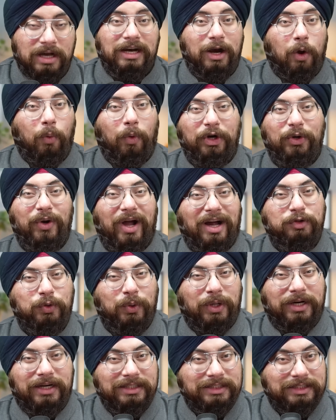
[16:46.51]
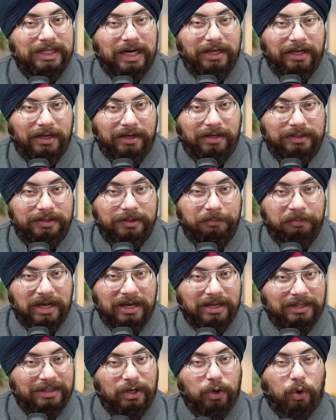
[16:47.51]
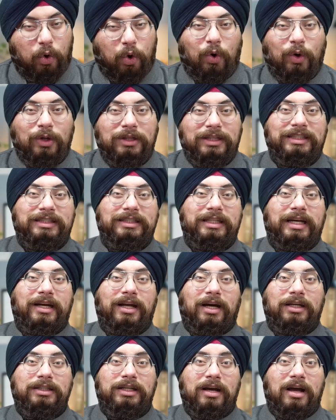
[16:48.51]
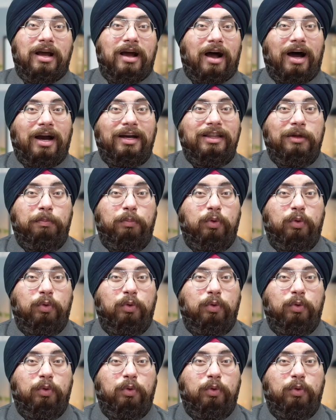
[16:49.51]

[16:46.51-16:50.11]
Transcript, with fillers: Now, what you have to understand here is that all these datas are the